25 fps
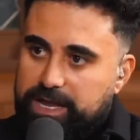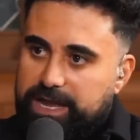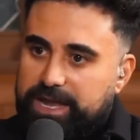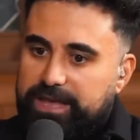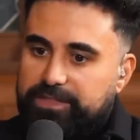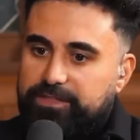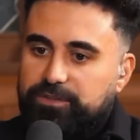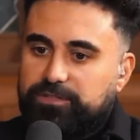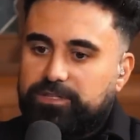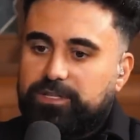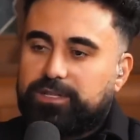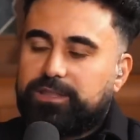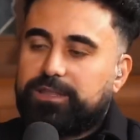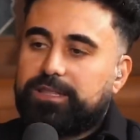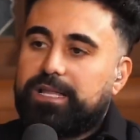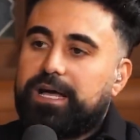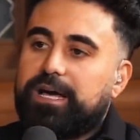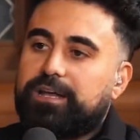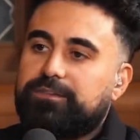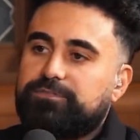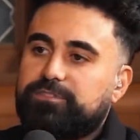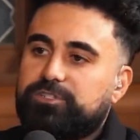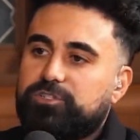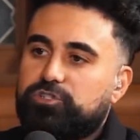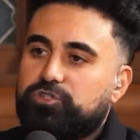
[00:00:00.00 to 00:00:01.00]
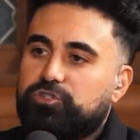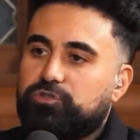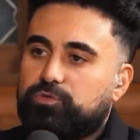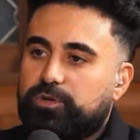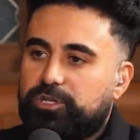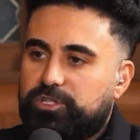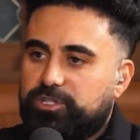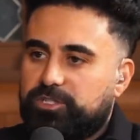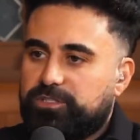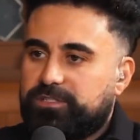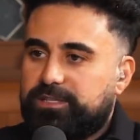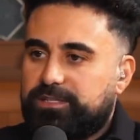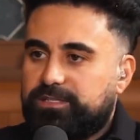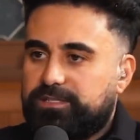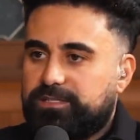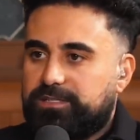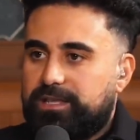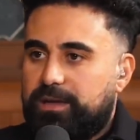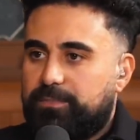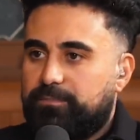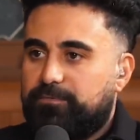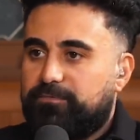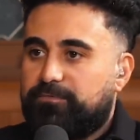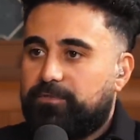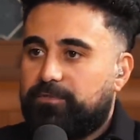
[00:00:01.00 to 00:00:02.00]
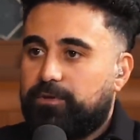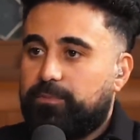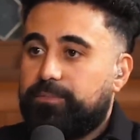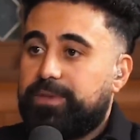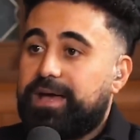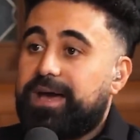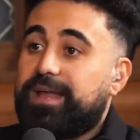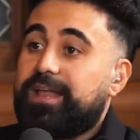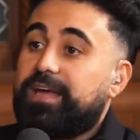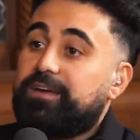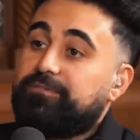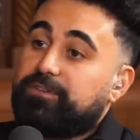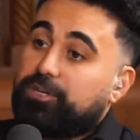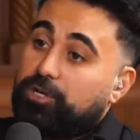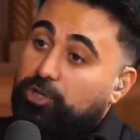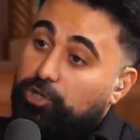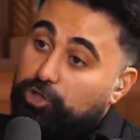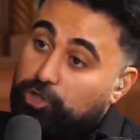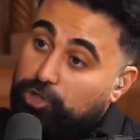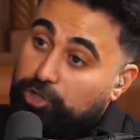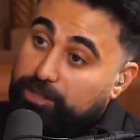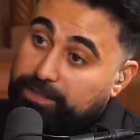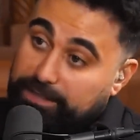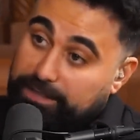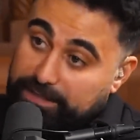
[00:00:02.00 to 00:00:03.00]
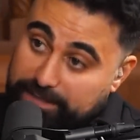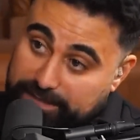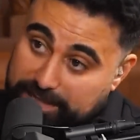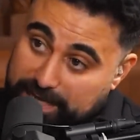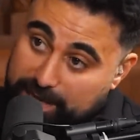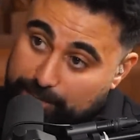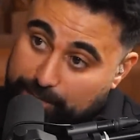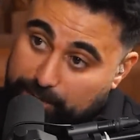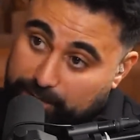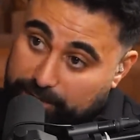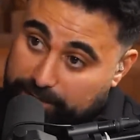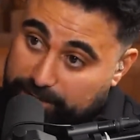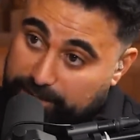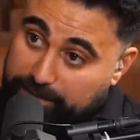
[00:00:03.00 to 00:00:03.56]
And there's a lot of situations that stem from not having a good example in